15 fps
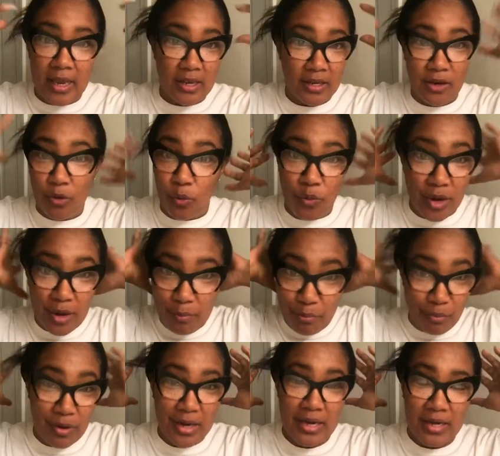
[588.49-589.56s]
They'll wear it
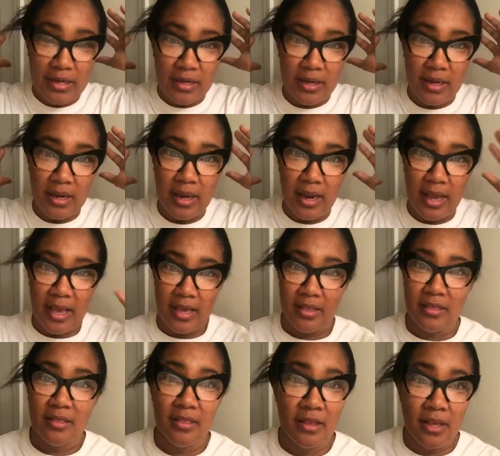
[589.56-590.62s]
braided,
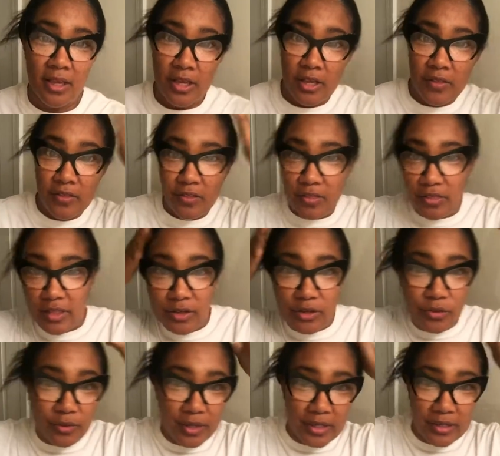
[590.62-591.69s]
and they're
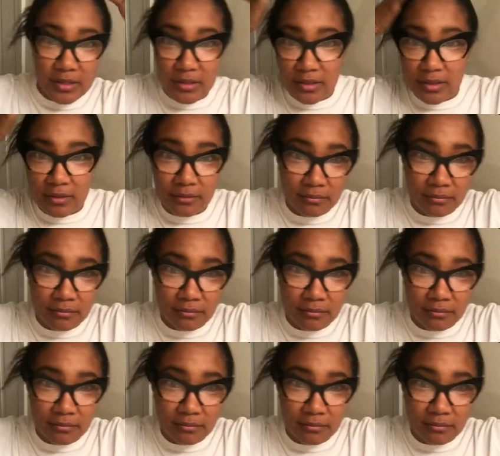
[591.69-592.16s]
doing this.